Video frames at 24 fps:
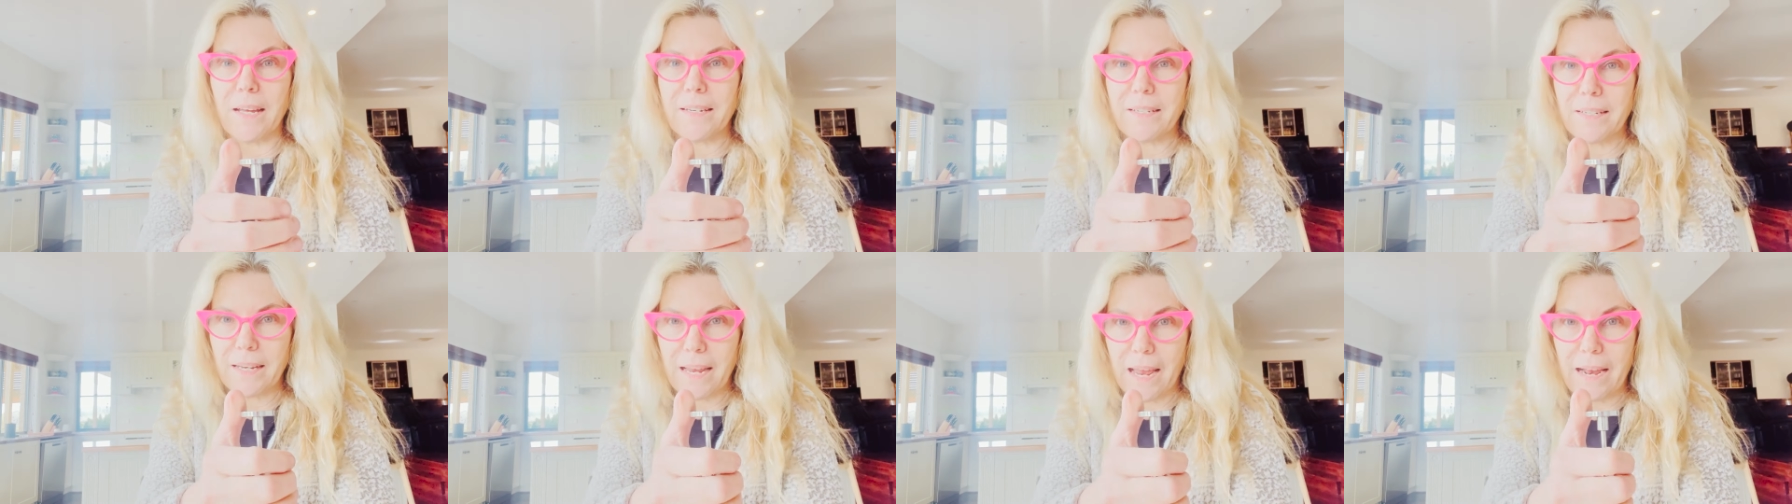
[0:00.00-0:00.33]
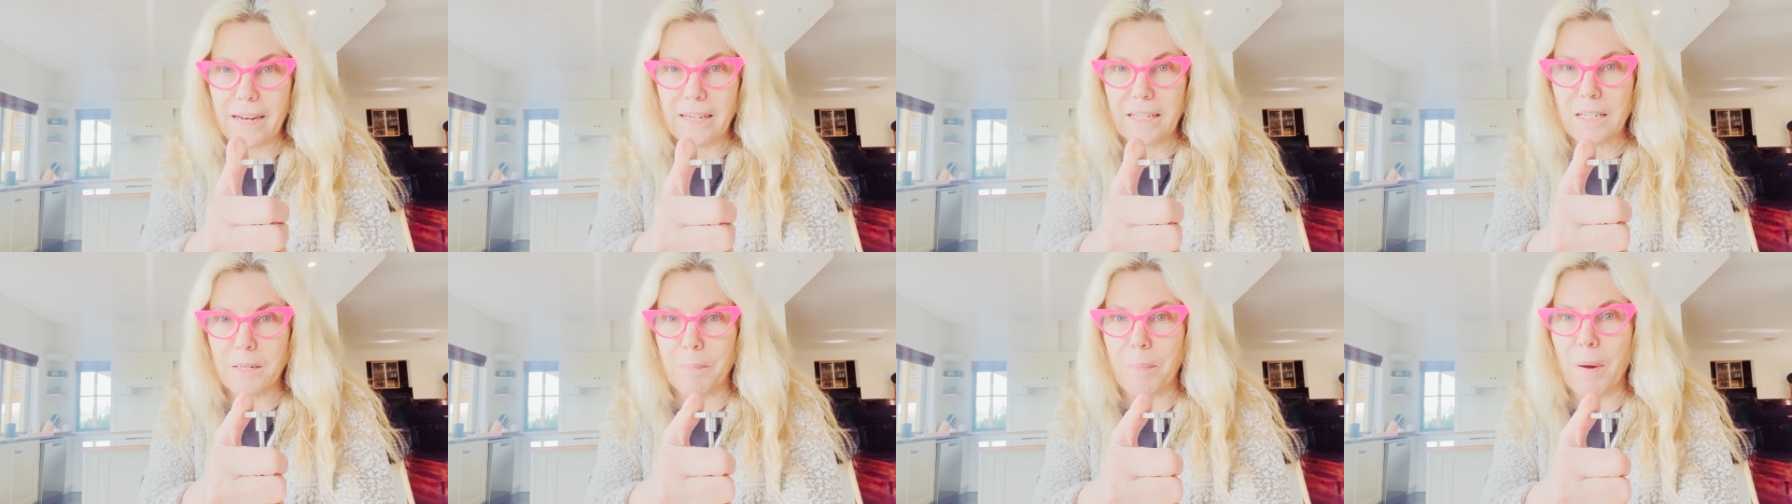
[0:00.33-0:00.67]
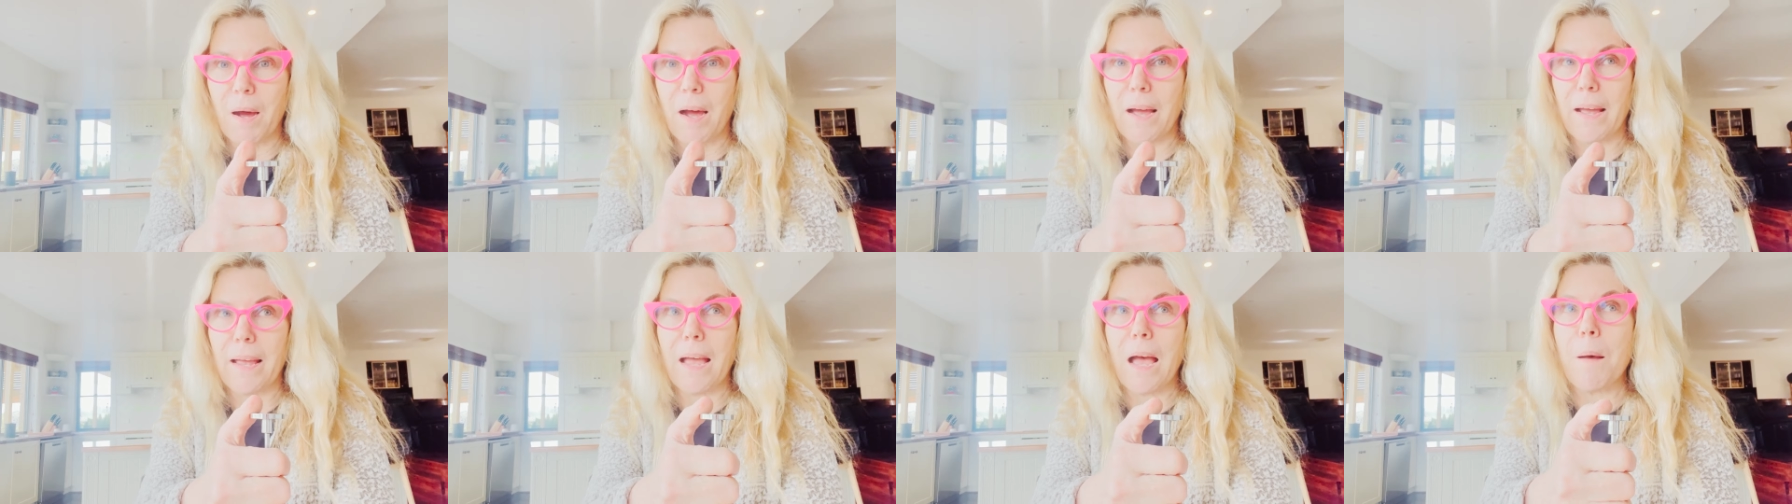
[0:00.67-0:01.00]
attacked
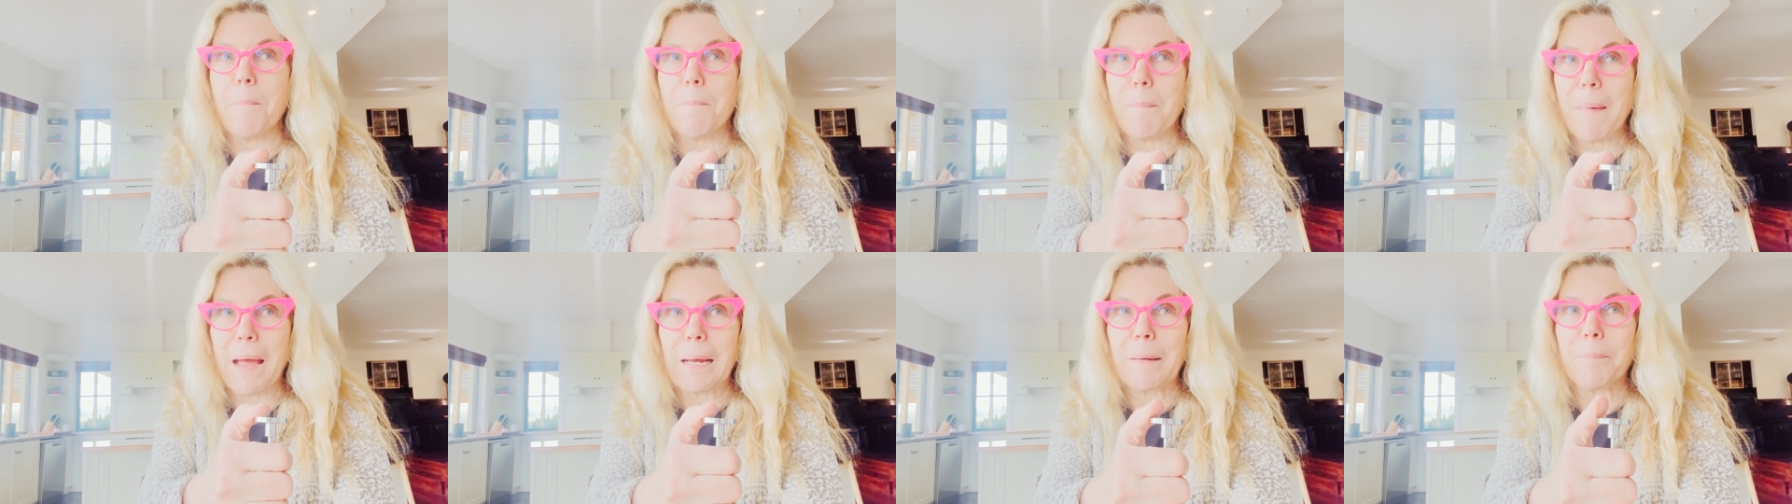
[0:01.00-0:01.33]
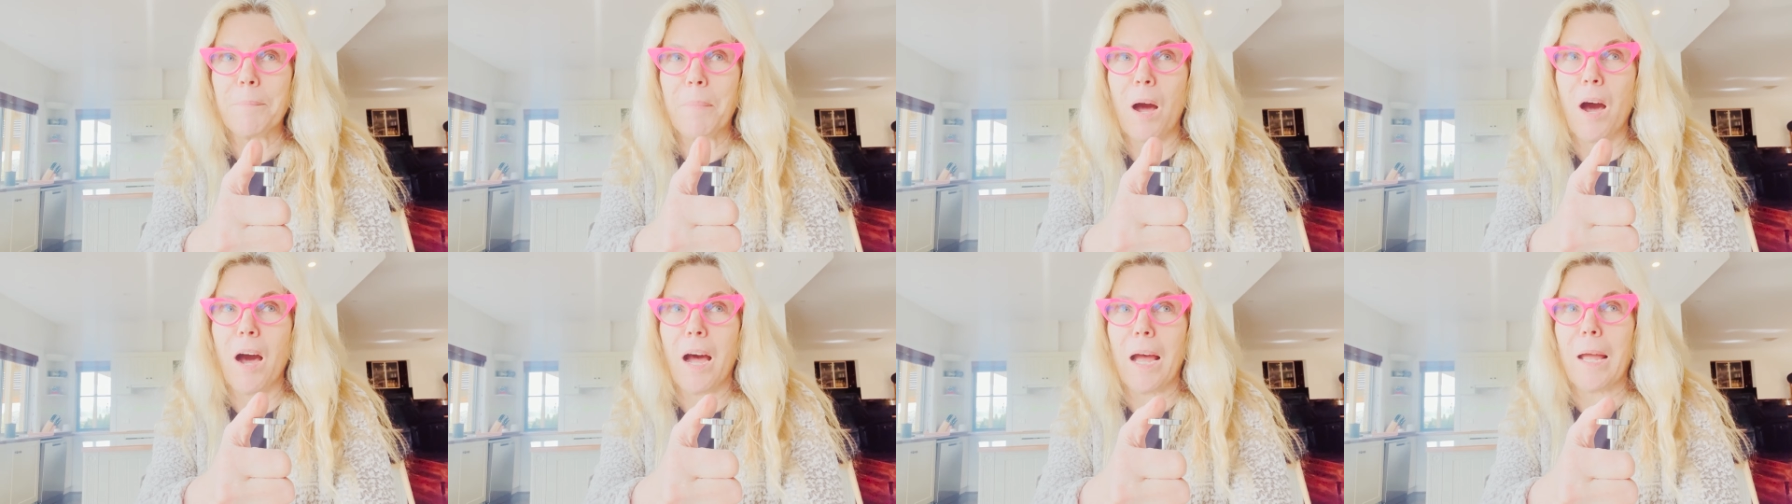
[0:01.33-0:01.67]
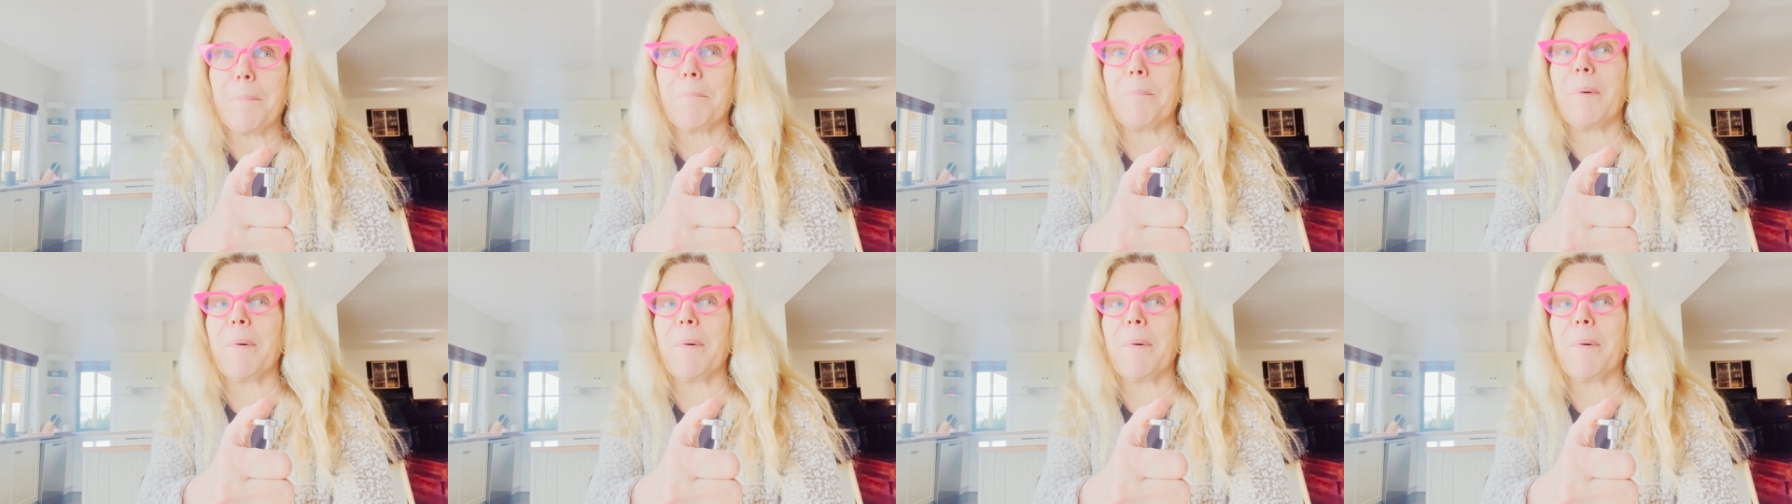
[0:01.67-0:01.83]
by a magpie,